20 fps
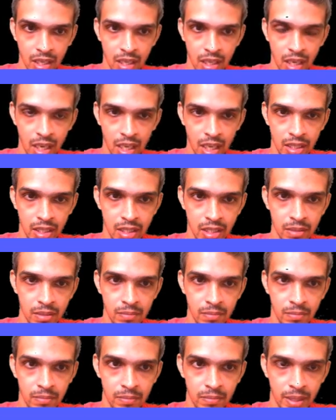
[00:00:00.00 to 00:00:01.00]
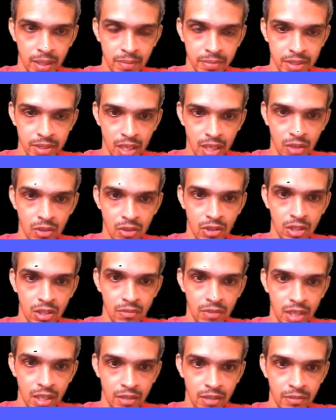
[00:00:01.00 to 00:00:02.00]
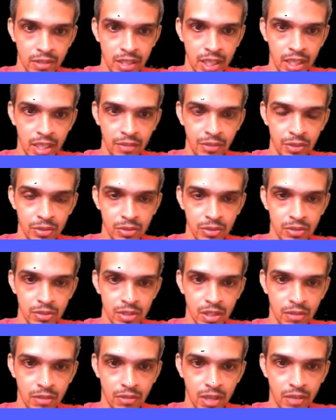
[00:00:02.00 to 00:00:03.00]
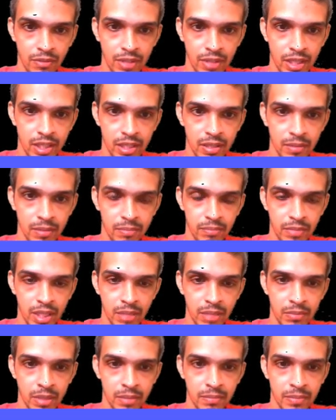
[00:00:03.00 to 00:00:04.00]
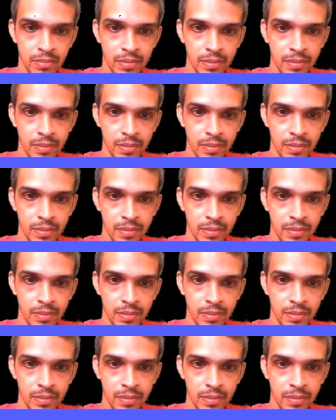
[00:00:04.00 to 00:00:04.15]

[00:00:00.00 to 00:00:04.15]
and Prim's algorithm will give you the one with the minimum